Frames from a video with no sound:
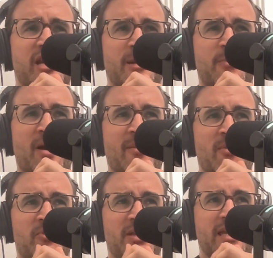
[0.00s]
he
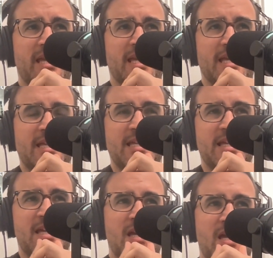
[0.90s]
probably,
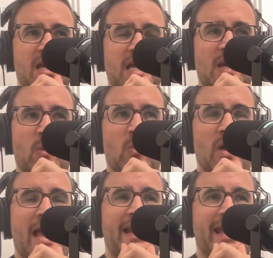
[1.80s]

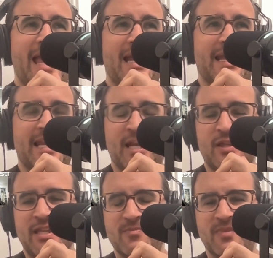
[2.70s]
and again, I
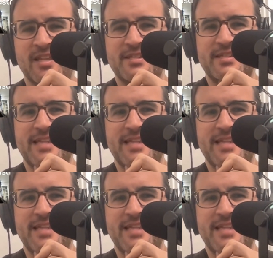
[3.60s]
think this